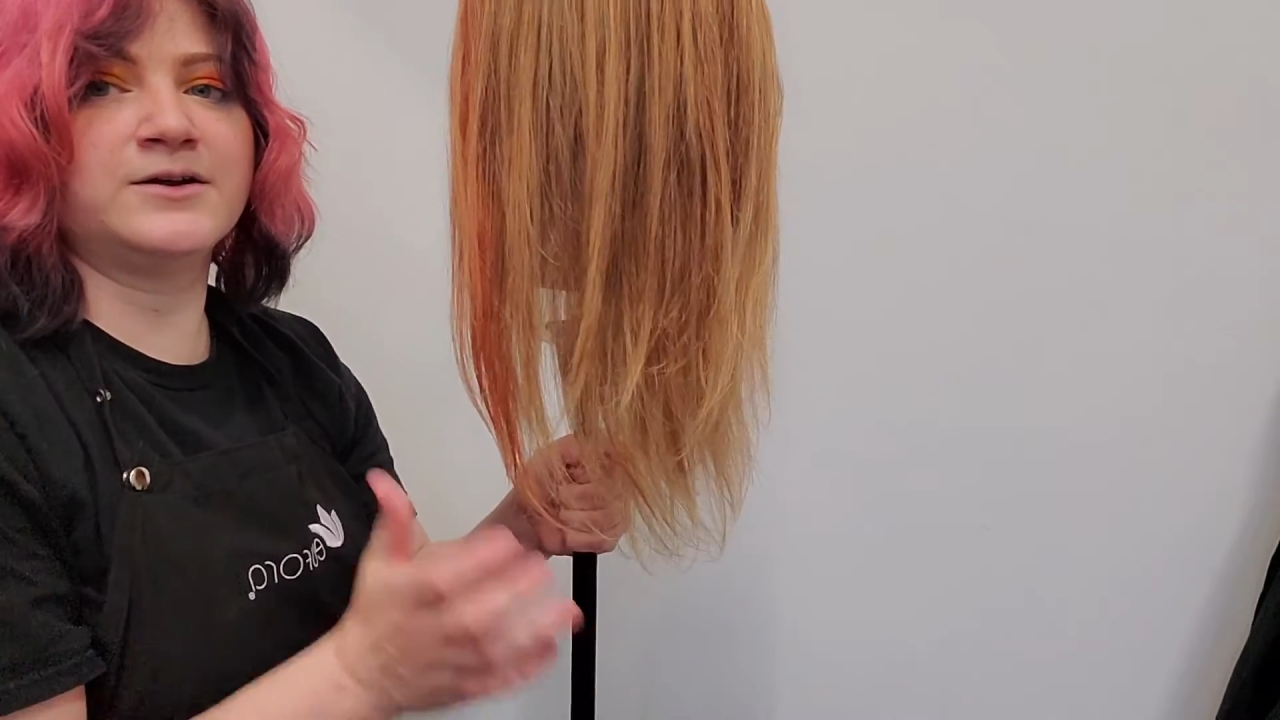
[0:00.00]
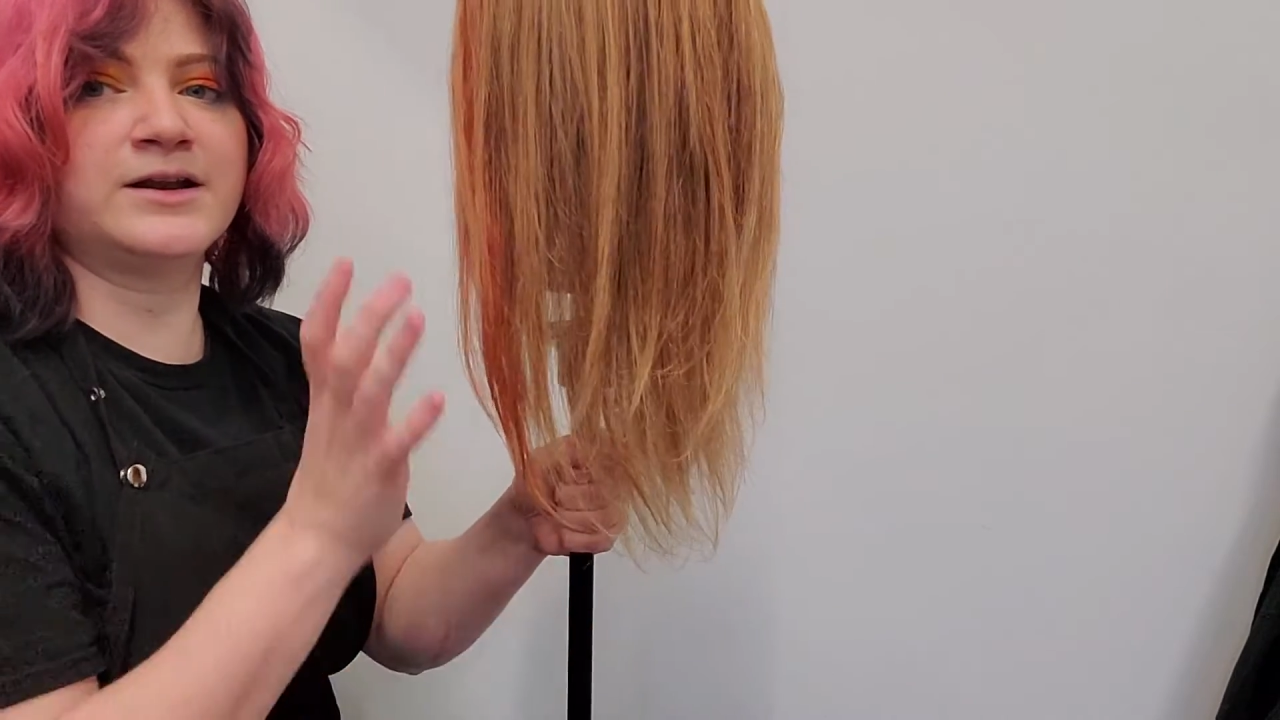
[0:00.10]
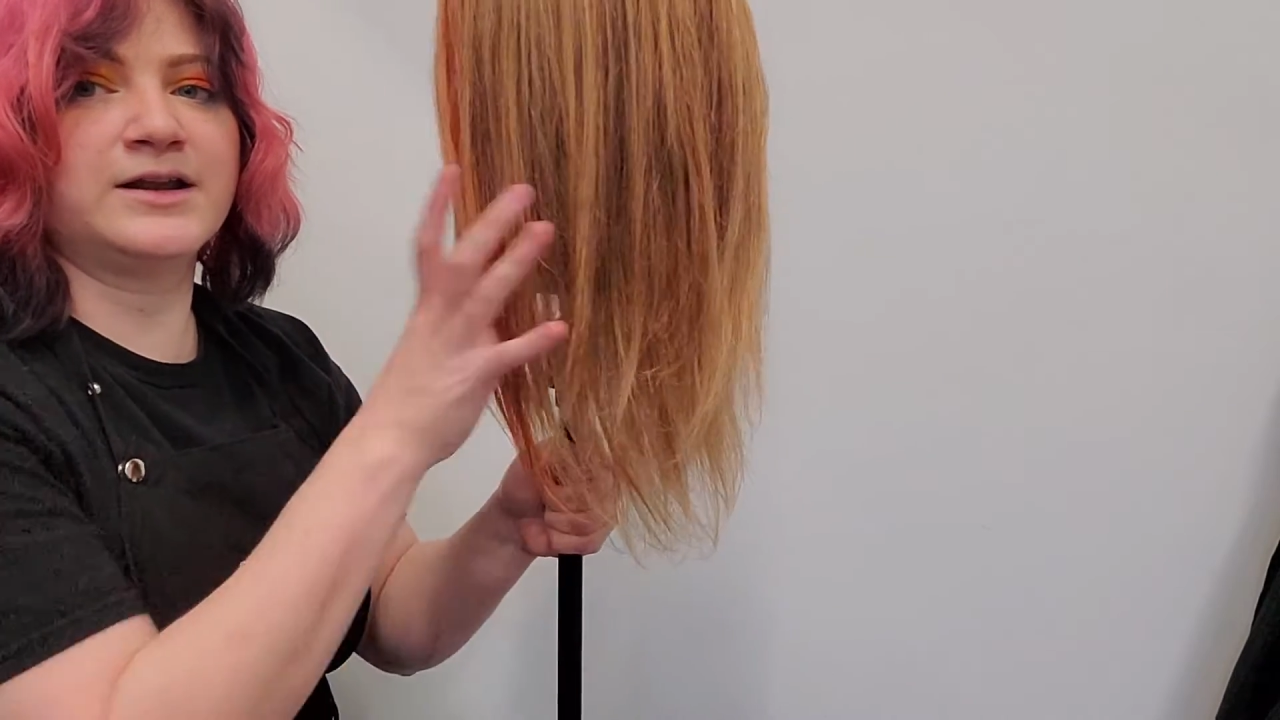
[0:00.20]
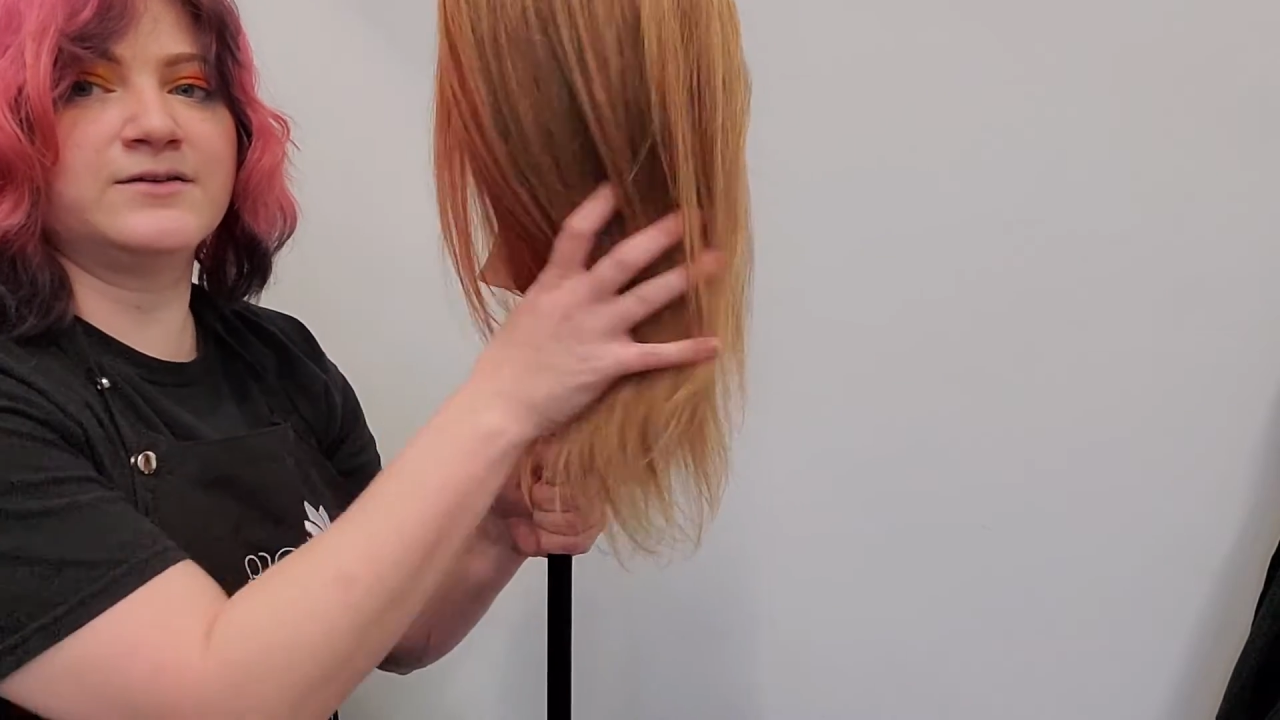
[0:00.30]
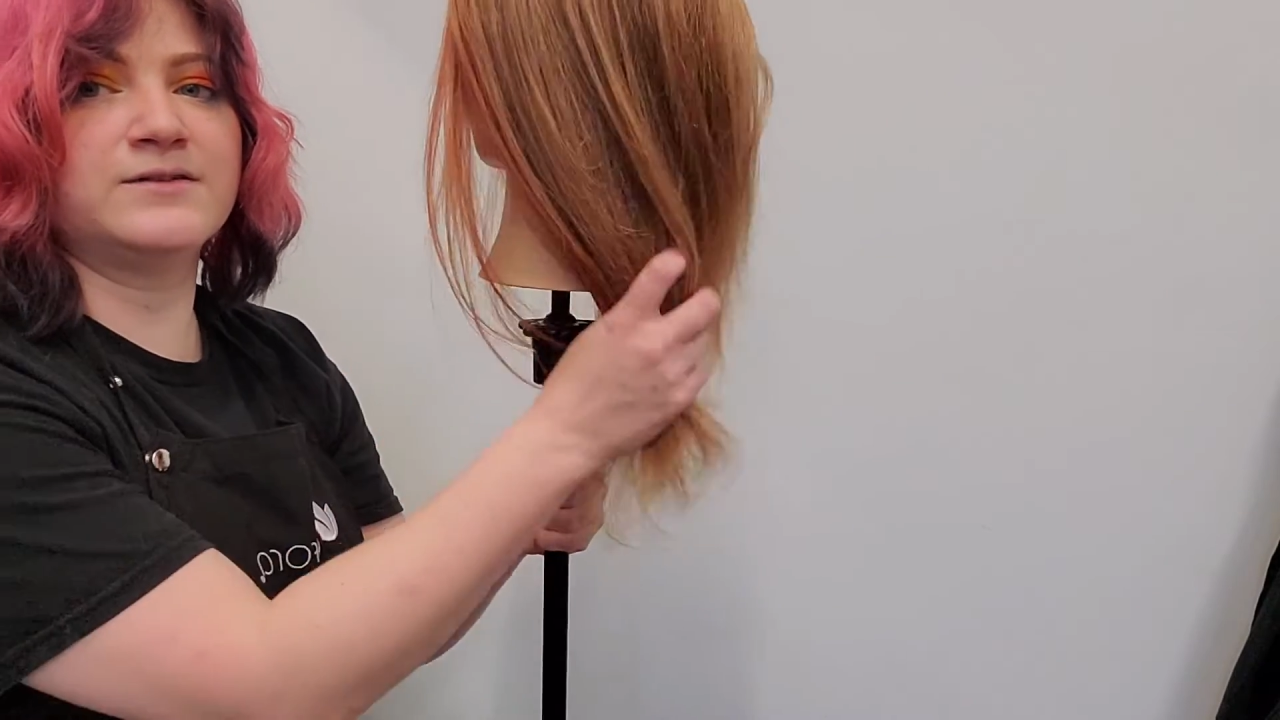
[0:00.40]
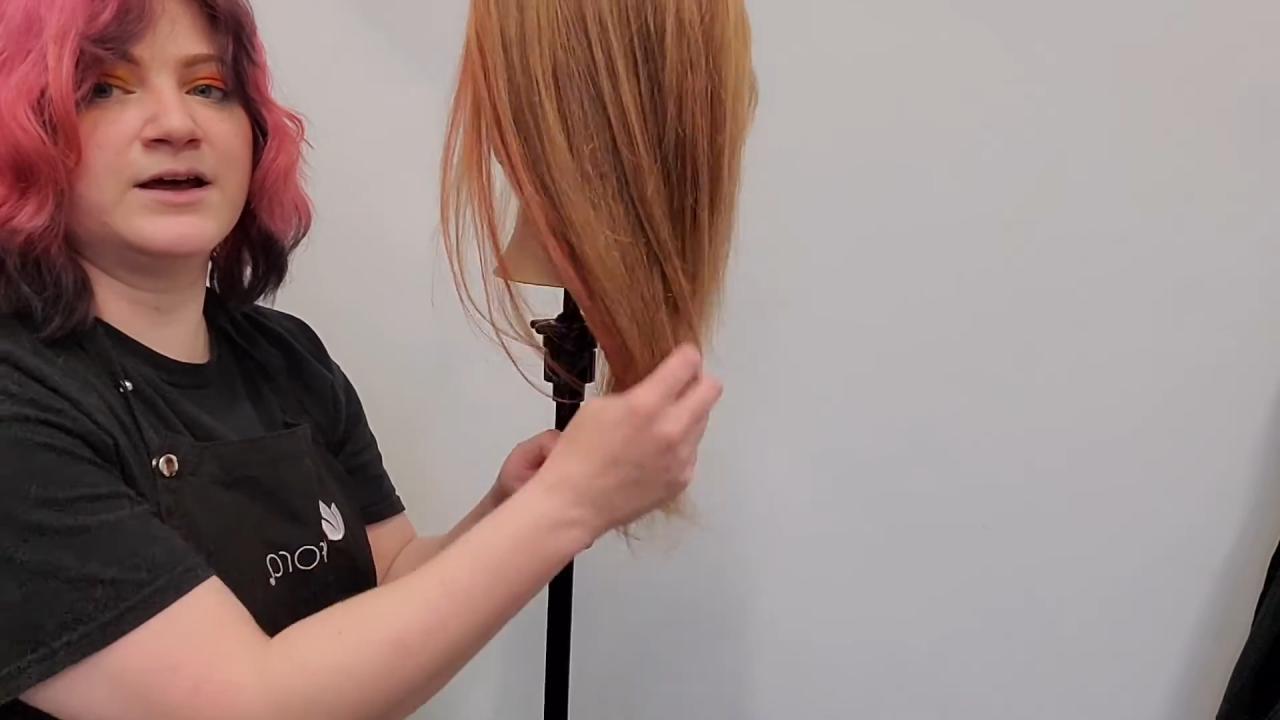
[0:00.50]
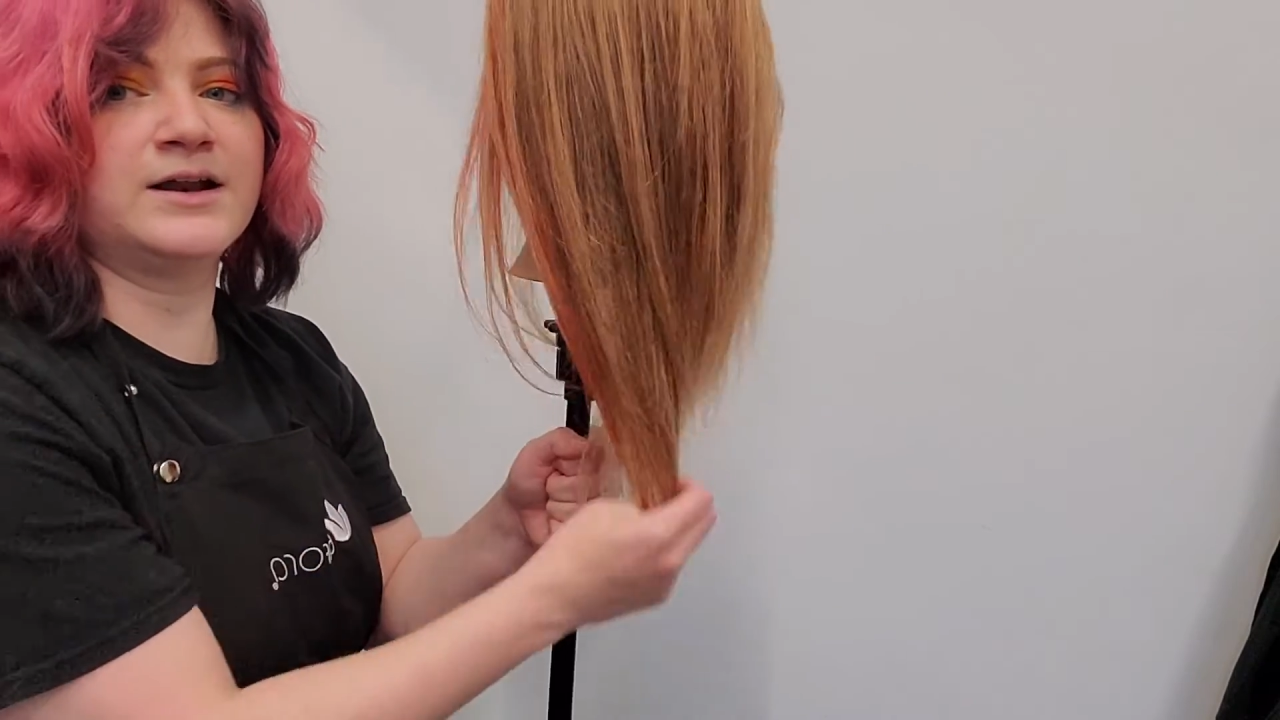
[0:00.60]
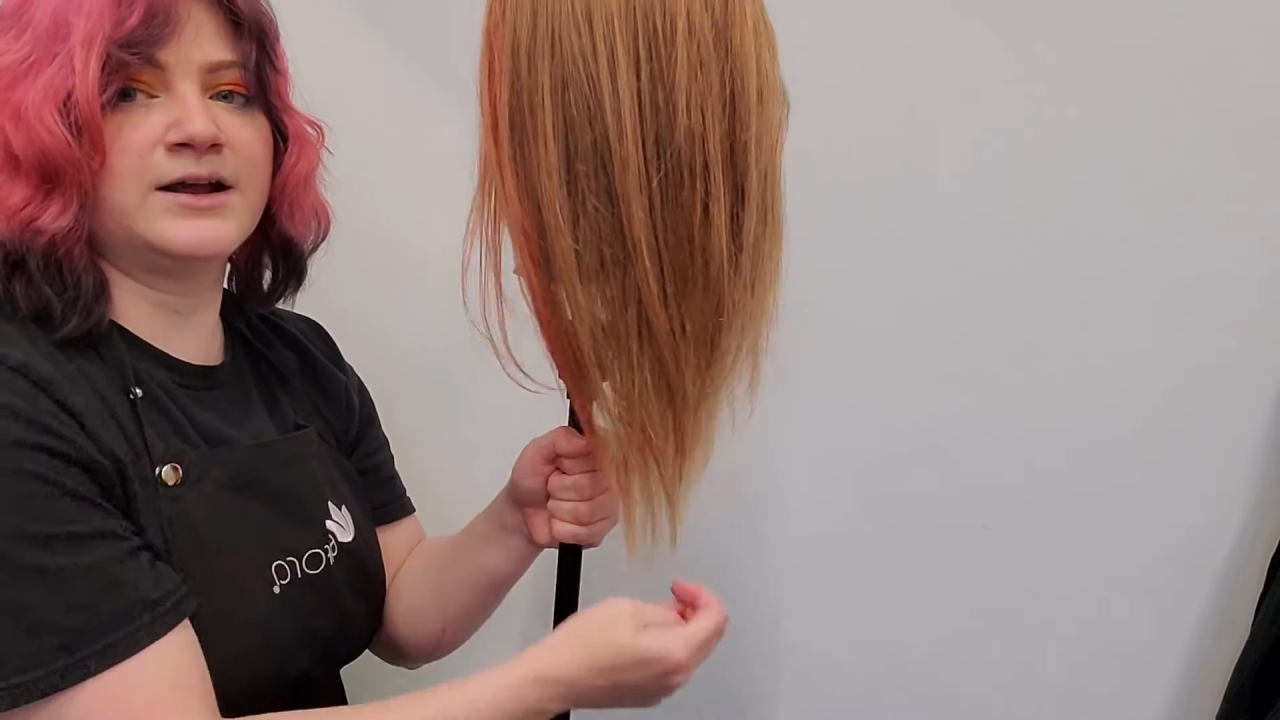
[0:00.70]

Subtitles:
any of that